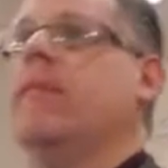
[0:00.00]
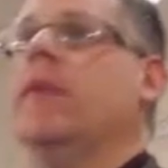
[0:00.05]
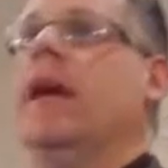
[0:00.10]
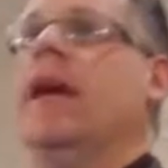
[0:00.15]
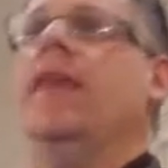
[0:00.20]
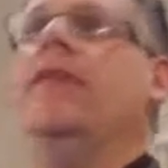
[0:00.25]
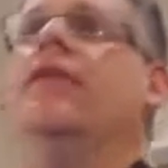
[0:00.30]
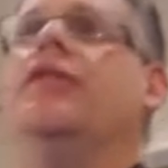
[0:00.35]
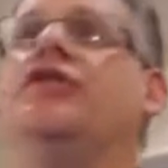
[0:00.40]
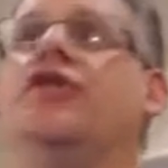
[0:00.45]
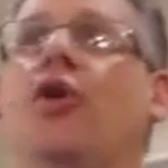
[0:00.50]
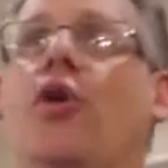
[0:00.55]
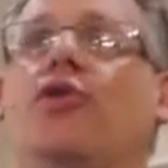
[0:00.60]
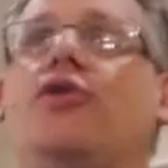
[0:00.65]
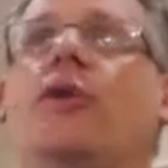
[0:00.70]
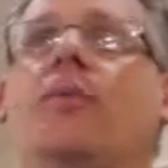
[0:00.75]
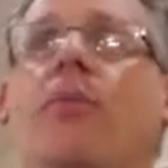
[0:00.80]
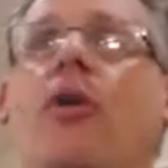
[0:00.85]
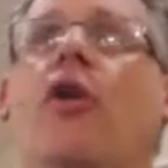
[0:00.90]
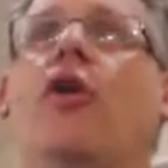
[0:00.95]
in the
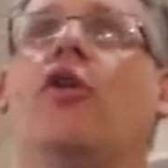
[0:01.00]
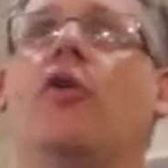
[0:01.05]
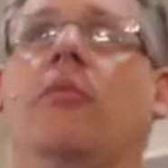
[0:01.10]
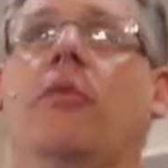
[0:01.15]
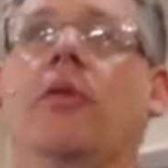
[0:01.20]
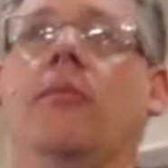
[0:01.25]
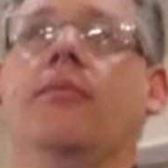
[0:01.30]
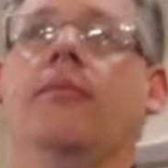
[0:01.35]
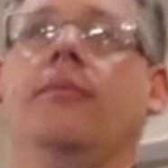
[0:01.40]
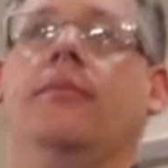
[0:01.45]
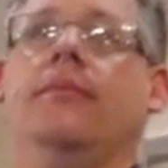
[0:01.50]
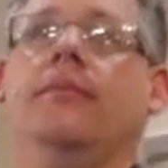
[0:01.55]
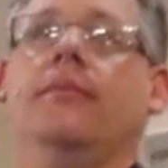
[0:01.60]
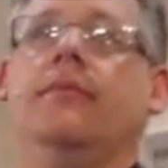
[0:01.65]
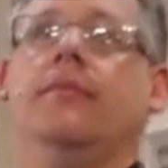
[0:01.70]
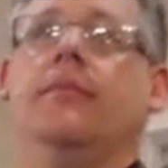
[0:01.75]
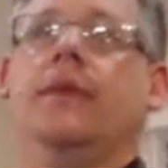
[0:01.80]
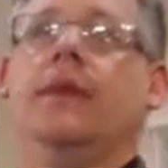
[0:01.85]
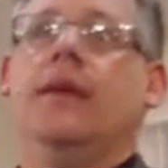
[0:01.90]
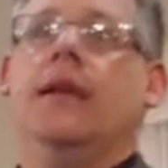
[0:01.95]
church at Pergamum
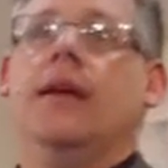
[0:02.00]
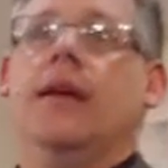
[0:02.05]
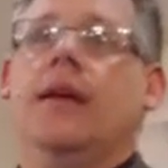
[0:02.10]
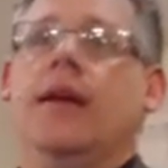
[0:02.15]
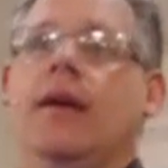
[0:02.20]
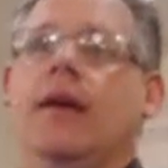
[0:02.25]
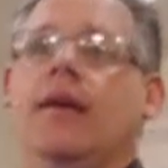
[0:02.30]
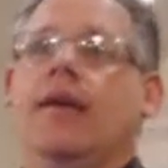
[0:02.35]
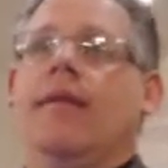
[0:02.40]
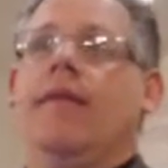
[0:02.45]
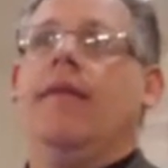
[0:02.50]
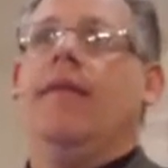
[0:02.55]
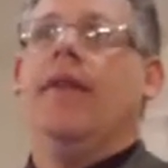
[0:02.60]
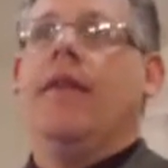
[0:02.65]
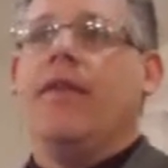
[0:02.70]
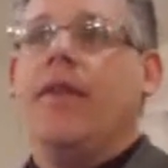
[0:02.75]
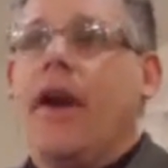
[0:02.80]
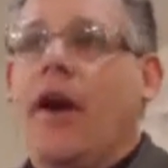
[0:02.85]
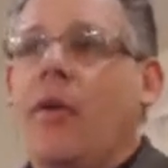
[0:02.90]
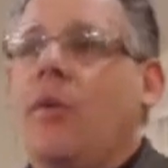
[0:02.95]

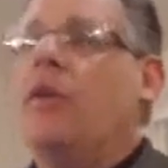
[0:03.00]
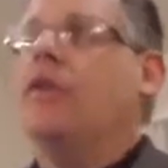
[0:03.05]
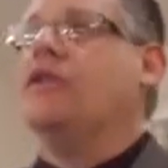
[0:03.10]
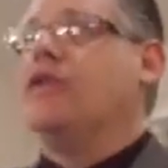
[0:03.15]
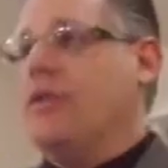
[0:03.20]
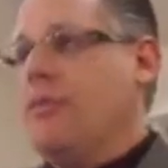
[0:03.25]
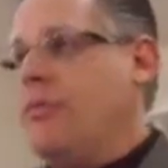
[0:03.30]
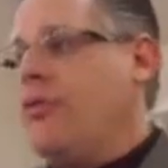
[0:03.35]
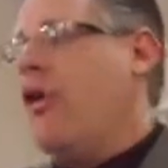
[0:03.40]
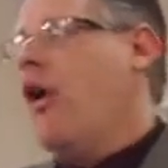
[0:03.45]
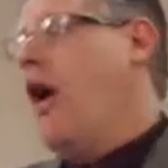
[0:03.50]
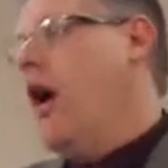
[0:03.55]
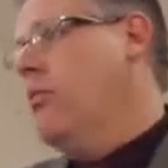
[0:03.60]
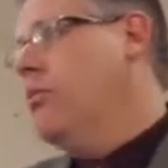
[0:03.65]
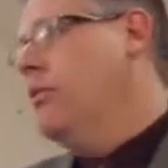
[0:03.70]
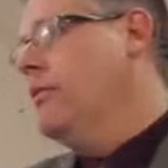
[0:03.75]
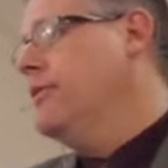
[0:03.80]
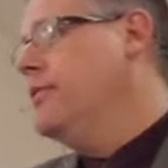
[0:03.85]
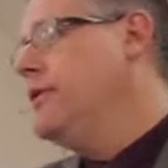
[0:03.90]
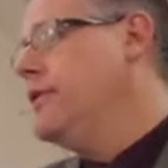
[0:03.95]
that there was some
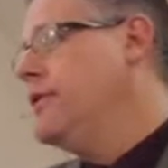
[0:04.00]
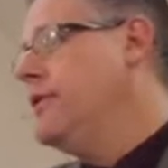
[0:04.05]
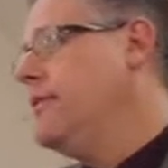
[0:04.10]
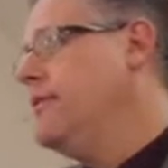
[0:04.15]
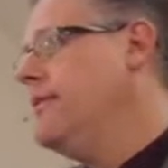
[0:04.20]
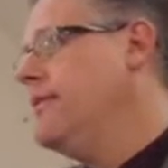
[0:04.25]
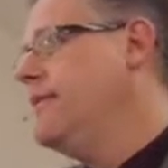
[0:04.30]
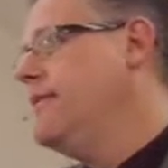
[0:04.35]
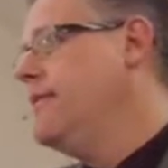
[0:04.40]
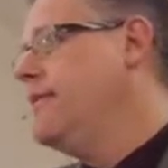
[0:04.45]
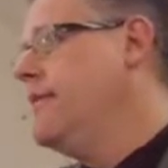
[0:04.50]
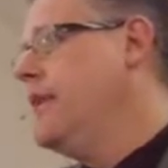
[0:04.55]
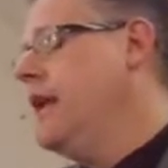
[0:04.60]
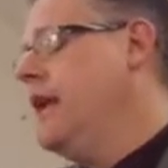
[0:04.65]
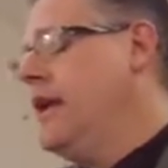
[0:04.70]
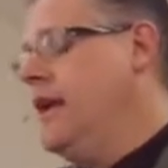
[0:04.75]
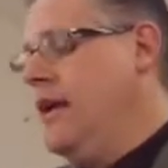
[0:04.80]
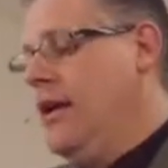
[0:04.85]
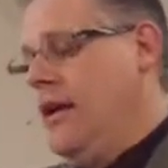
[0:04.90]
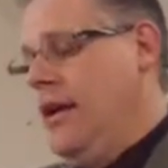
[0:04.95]
problems.
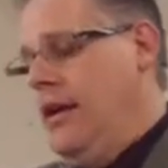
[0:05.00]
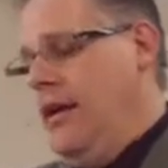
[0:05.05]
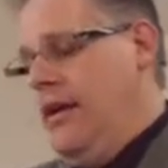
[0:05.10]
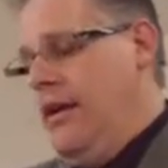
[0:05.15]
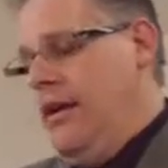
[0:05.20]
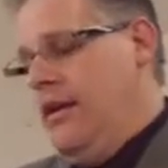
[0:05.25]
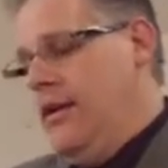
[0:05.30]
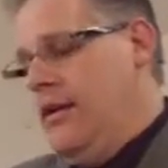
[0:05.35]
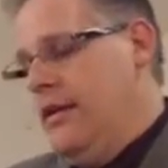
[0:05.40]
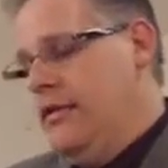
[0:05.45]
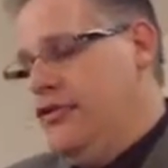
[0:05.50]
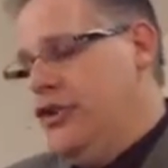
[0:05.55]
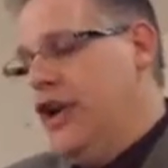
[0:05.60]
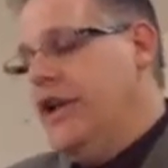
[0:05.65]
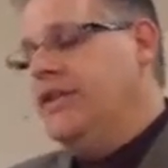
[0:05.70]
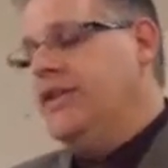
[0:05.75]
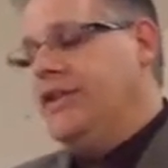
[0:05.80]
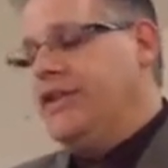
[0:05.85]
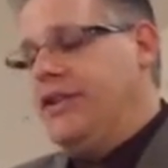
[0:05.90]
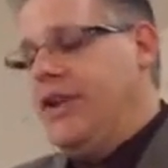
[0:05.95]

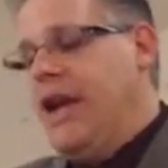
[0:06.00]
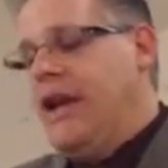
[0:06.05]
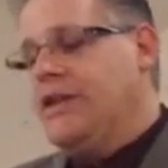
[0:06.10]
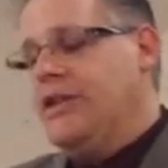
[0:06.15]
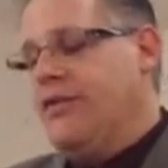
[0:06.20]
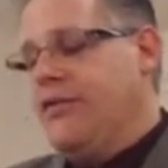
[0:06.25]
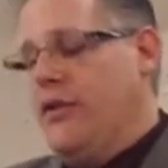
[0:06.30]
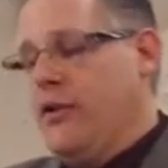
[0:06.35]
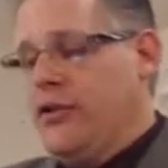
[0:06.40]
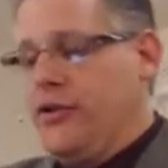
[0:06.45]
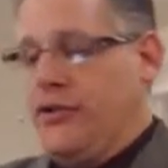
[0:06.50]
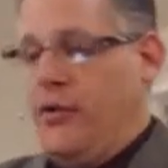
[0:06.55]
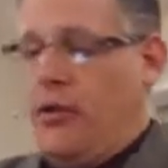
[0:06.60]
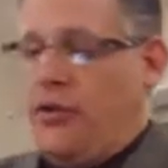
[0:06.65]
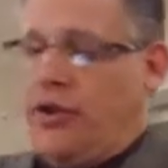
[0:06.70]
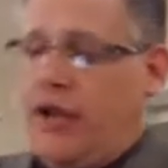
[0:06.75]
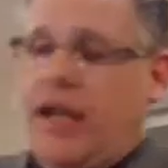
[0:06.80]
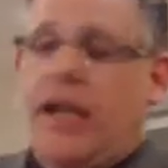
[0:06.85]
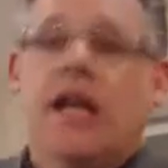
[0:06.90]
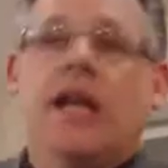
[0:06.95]
Jesus says in verse
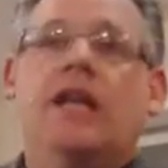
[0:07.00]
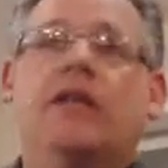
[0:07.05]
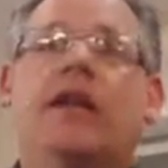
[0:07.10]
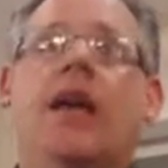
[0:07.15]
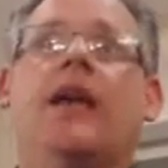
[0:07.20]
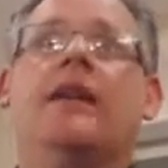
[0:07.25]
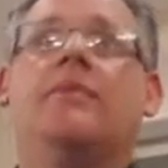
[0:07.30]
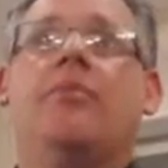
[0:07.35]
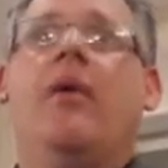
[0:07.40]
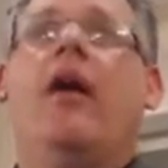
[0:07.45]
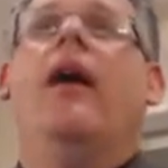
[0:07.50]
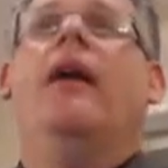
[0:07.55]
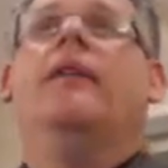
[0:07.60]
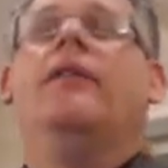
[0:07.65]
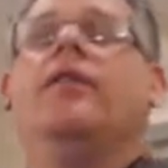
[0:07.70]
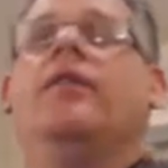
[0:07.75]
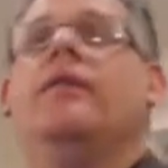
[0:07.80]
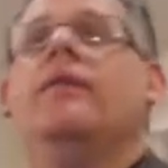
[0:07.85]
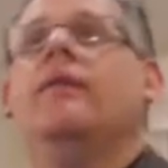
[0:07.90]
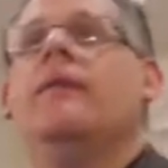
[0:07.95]
14, he says,
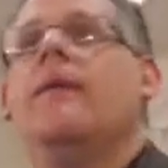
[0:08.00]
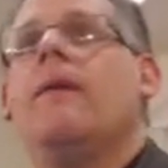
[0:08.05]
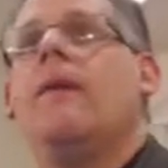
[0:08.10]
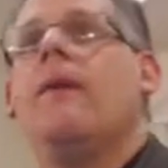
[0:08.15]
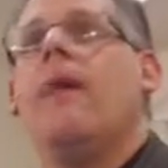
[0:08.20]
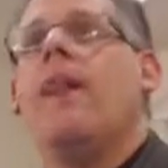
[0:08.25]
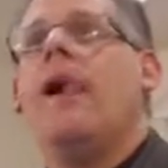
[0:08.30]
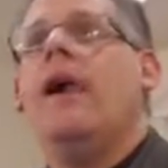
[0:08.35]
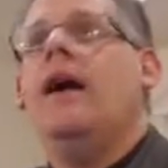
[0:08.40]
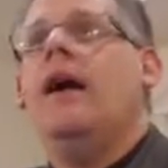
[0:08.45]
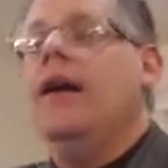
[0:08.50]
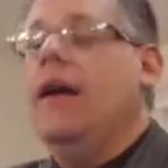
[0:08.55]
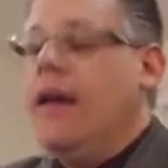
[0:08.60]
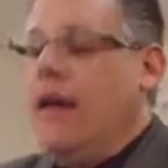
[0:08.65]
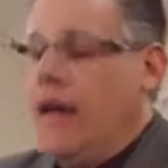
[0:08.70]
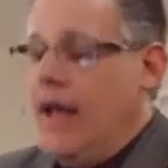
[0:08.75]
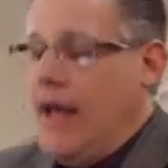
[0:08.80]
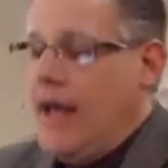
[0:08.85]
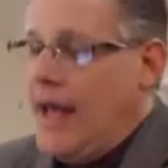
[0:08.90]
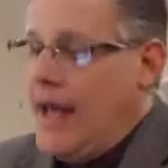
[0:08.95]
But
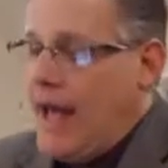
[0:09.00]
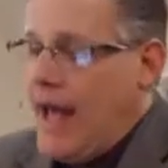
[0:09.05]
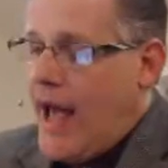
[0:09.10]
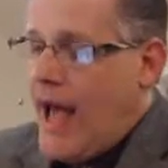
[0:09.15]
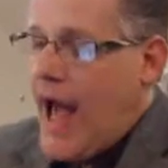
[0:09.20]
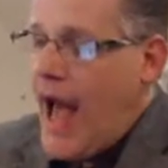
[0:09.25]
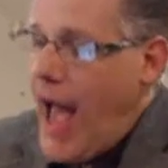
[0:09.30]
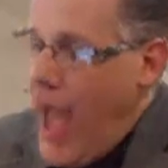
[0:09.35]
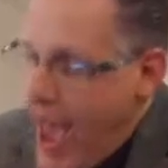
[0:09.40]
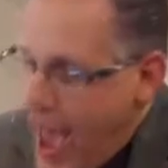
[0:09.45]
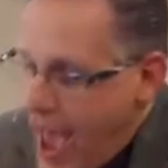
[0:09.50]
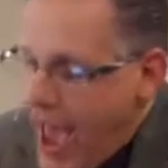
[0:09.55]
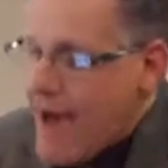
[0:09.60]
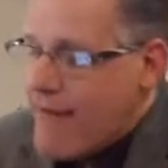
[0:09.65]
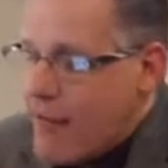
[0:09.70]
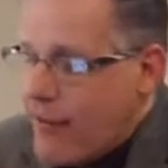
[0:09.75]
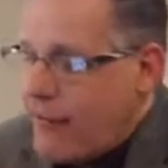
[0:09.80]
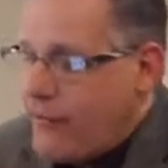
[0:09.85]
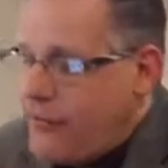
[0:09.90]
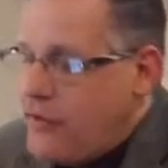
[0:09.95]
I
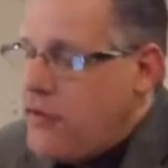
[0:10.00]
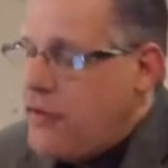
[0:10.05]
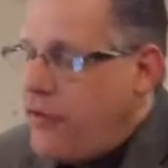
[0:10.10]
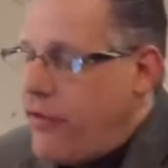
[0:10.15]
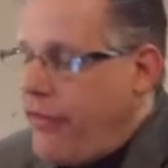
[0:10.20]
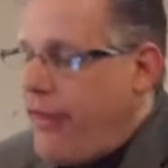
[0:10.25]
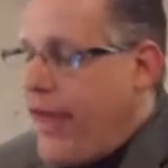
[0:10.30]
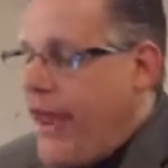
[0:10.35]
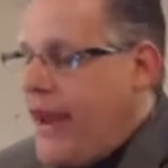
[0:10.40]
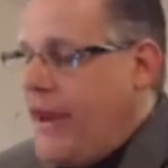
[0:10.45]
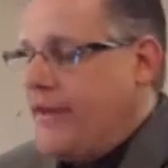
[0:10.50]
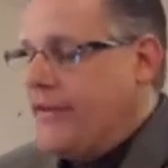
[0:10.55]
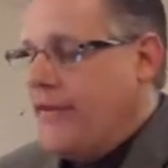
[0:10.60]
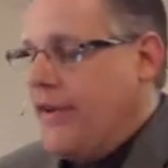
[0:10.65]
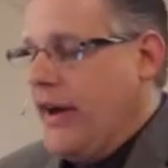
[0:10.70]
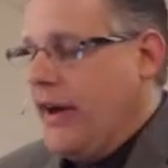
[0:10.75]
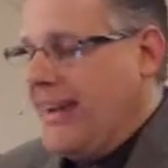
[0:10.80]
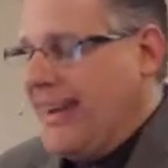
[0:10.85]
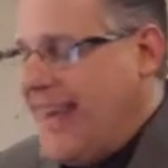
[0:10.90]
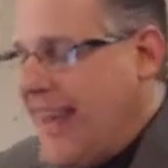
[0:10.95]
have a few things
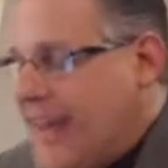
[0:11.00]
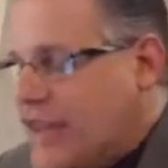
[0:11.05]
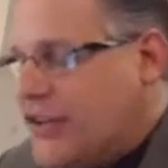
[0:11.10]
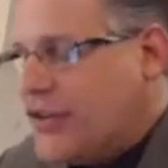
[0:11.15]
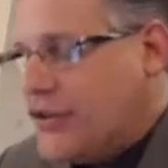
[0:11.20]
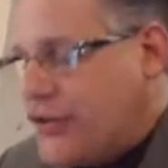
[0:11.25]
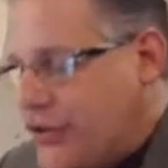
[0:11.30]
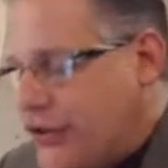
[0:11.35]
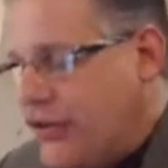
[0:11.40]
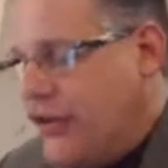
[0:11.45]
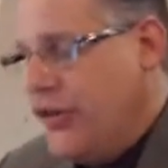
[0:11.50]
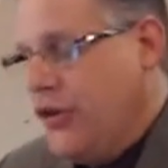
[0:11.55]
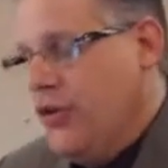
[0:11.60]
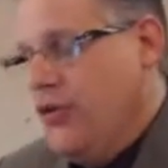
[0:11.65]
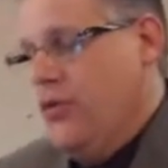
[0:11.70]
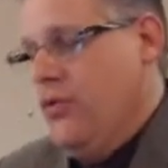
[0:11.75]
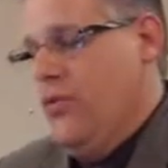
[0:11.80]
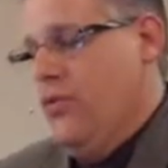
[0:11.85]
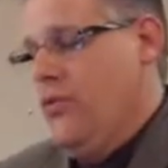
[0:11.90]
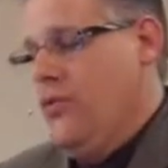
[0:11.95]
against
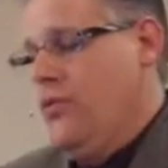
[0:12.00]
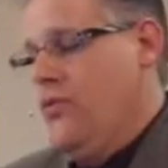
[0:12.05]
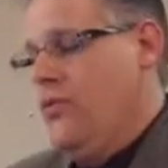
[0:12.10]
you